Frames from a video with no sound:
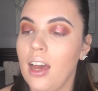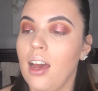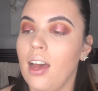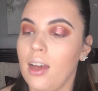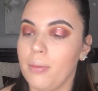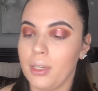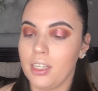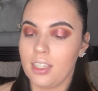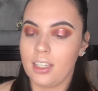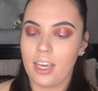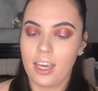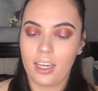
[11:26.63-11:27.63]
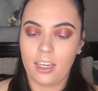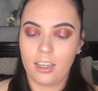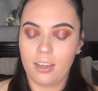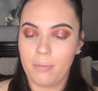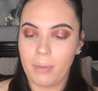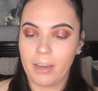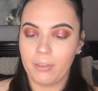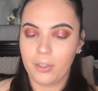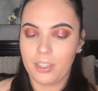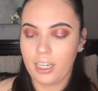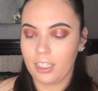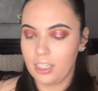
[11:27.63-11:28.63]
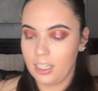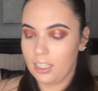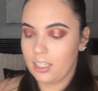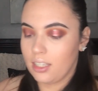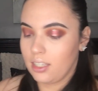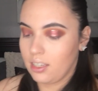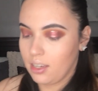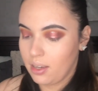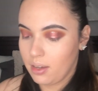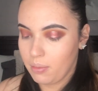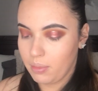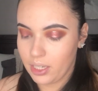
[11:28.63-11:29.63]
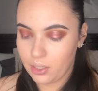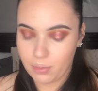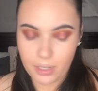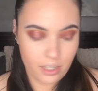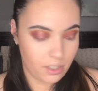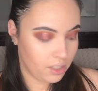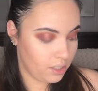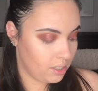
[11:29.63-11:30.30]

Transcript: I'm gonna take my Real Techniques blush brush